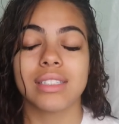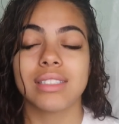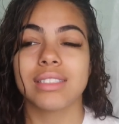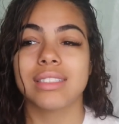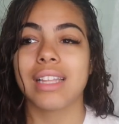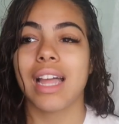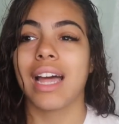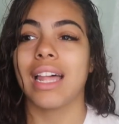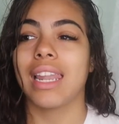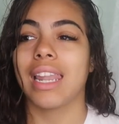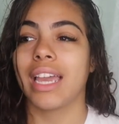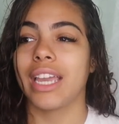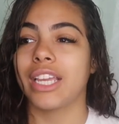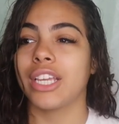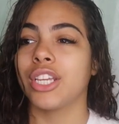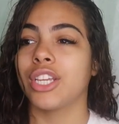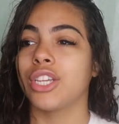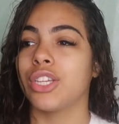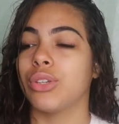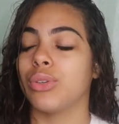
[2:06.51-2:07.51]
It's not
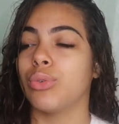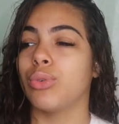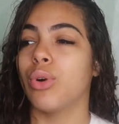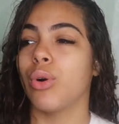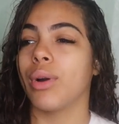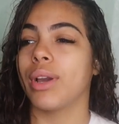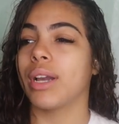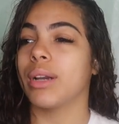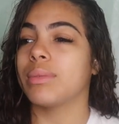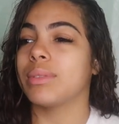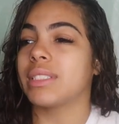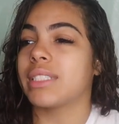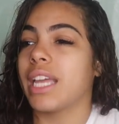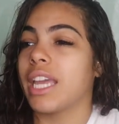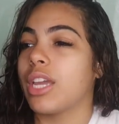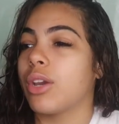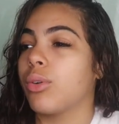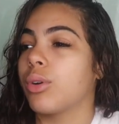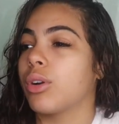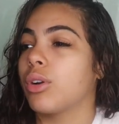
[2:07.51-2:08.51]
like you going
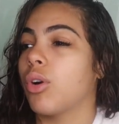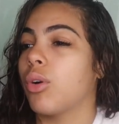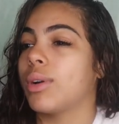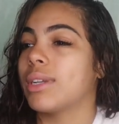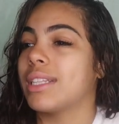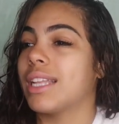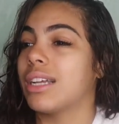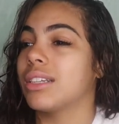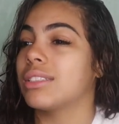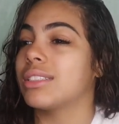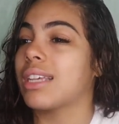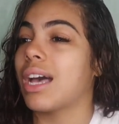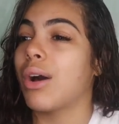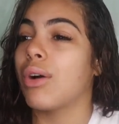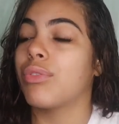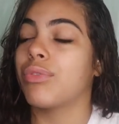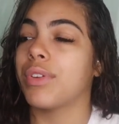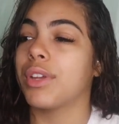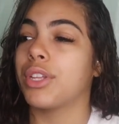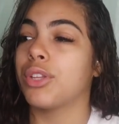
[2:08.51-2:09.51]
upstate or going down south.